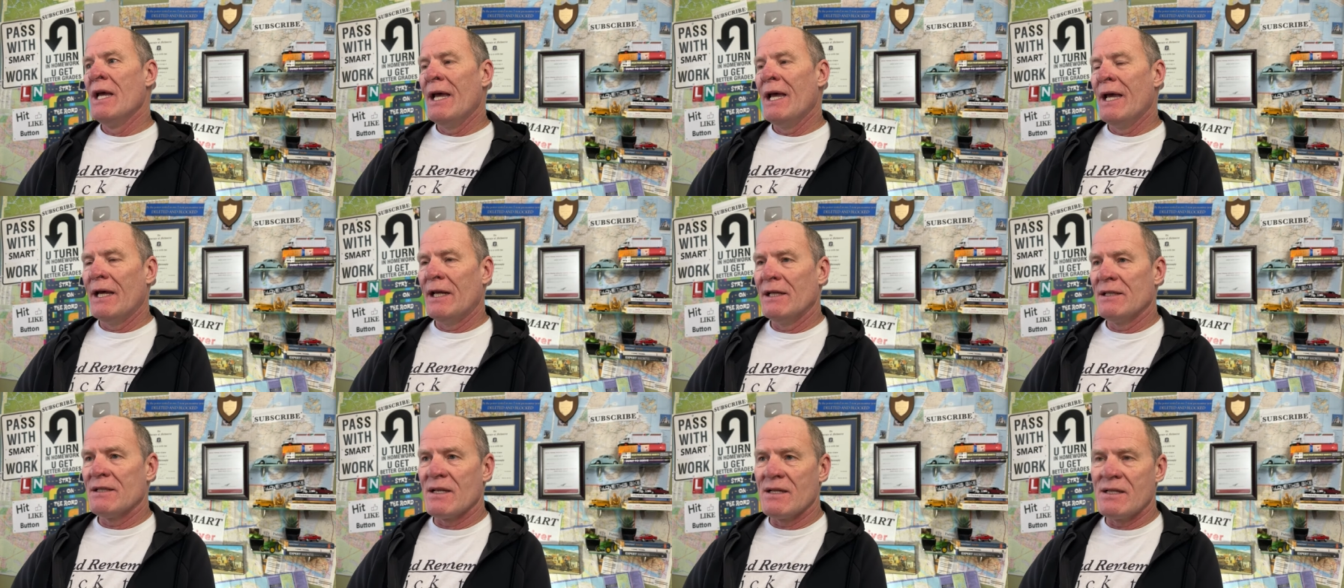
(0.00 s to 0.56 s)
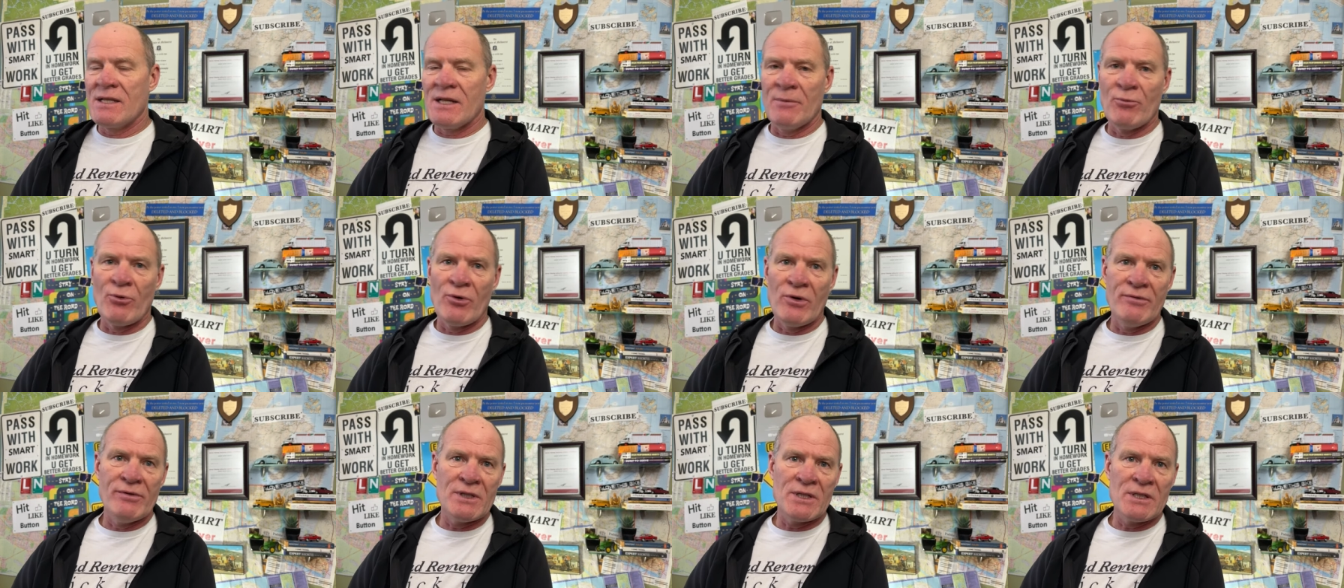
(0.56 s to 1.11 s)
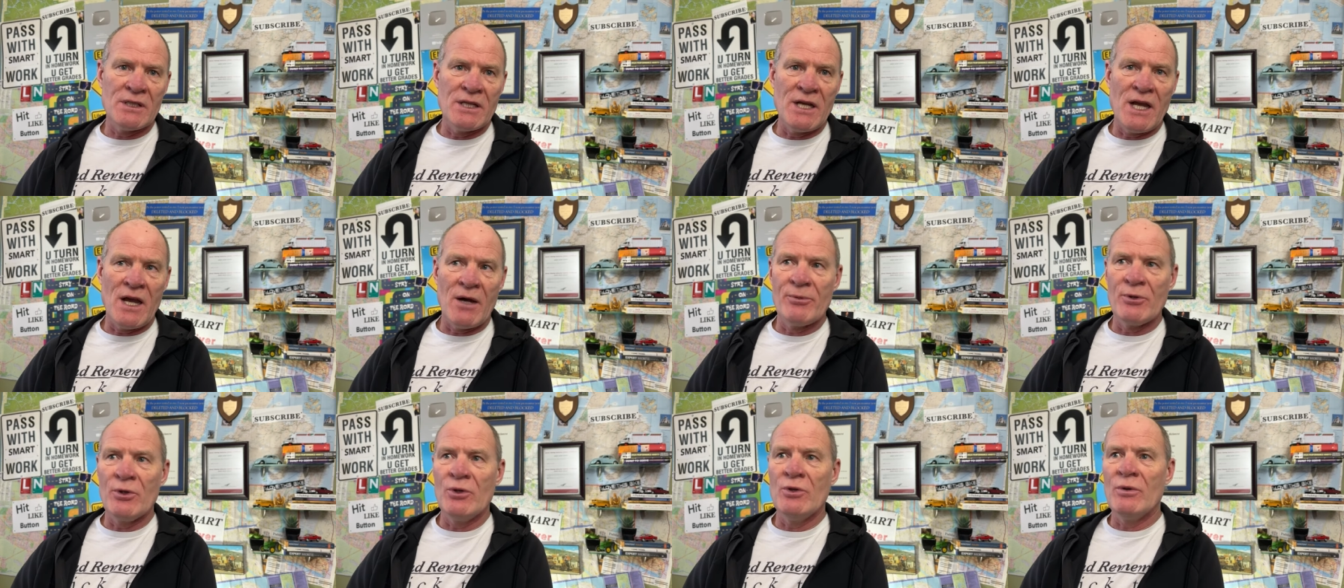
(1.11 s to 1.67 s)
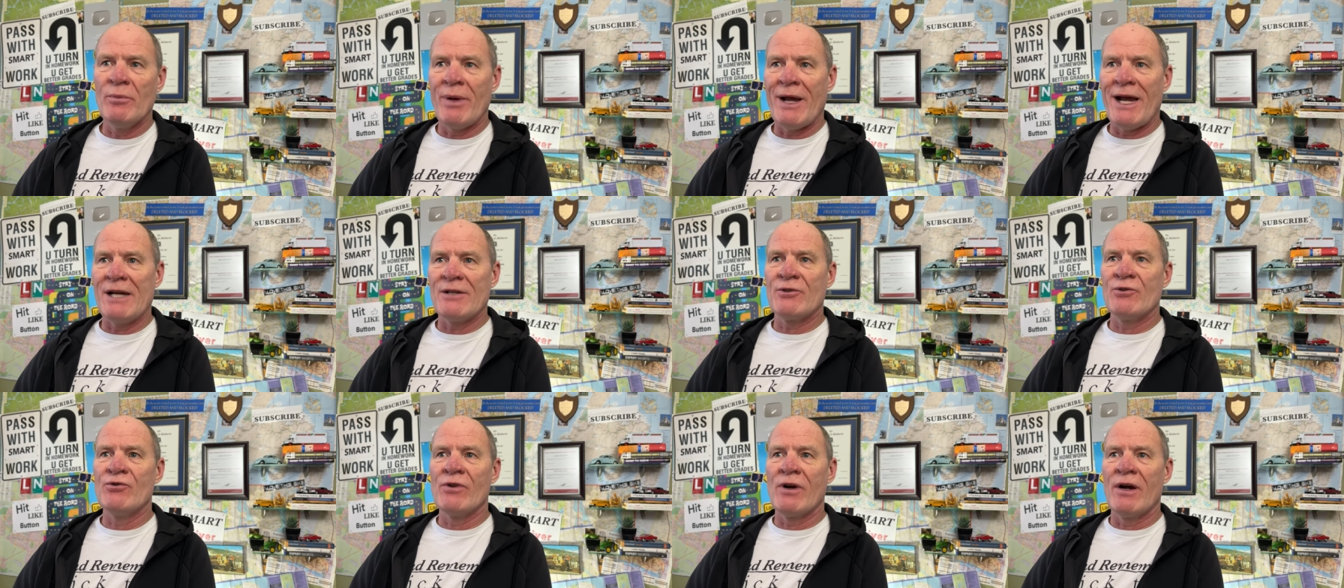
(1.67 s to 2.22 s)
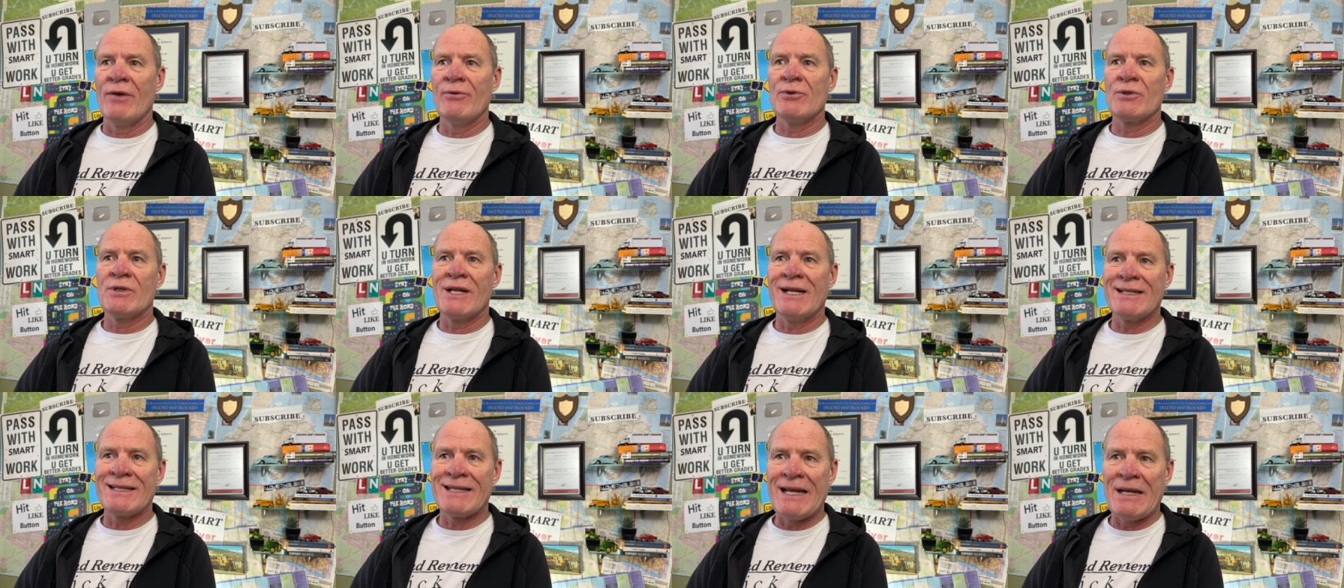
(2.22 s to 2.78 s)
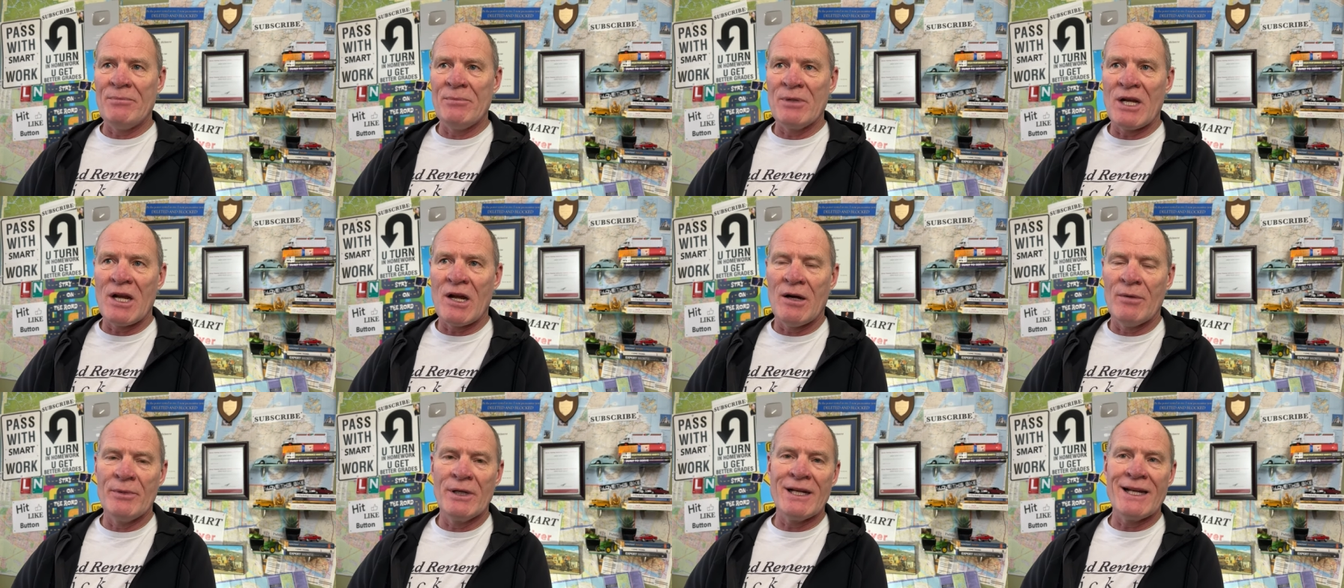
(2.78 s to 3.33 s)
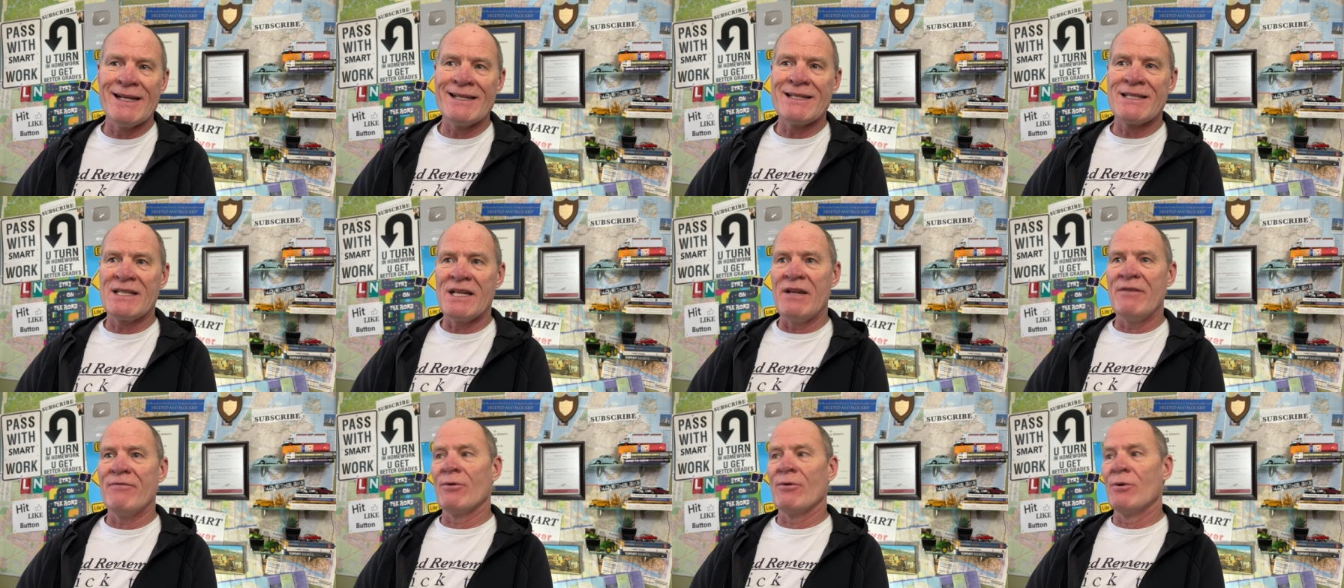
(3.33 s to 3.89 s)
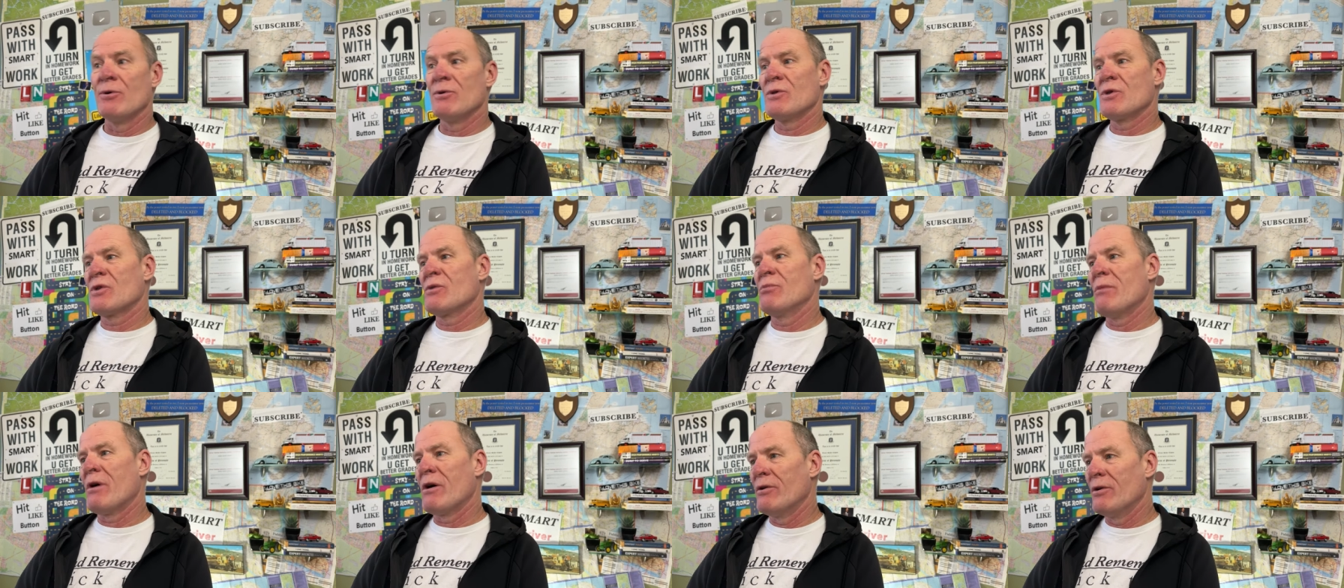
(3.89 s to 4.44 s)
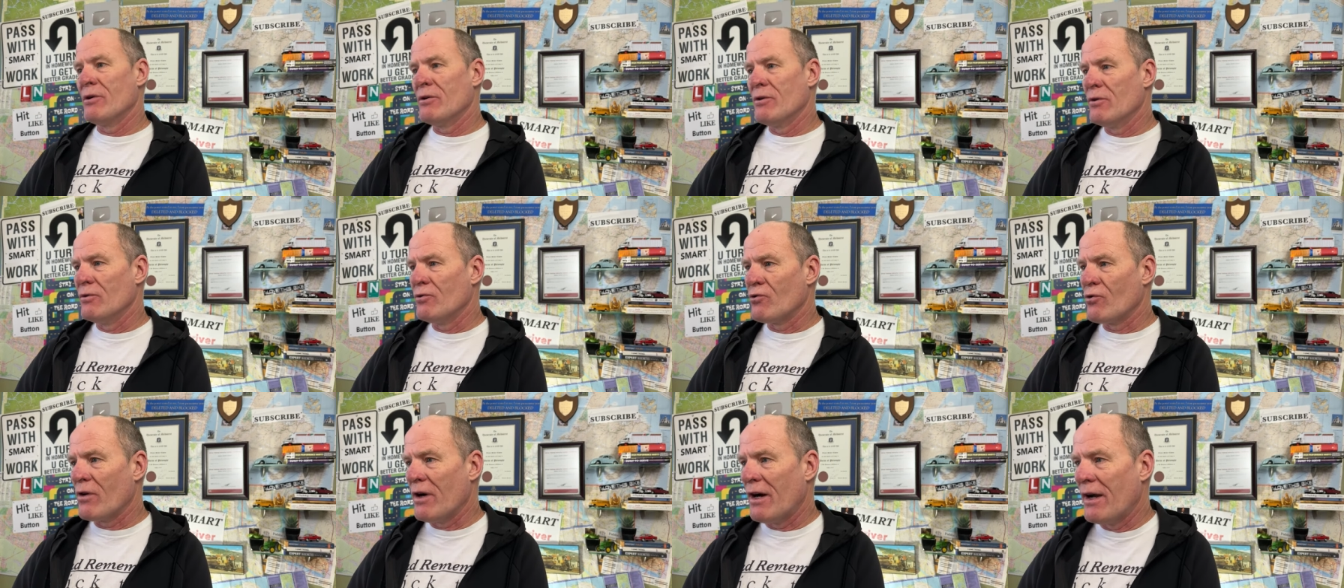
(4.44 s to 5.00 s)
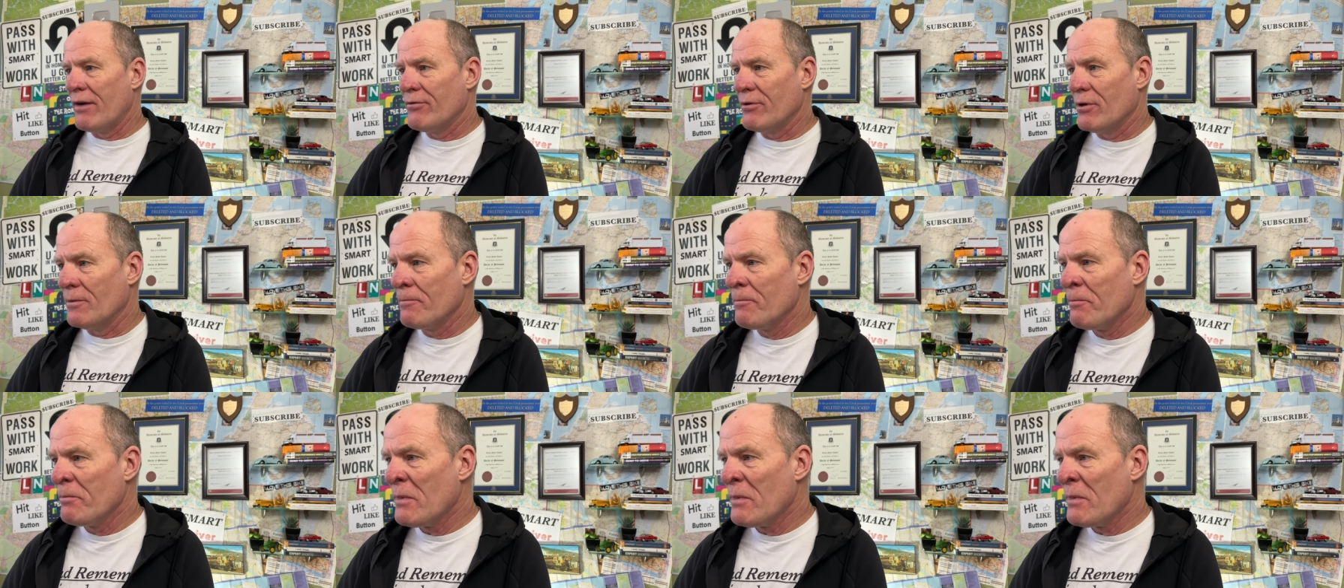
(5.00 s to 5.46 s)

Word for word: And as I said previously, helping you to pass your driver's test and becoming a safer, smarter driver.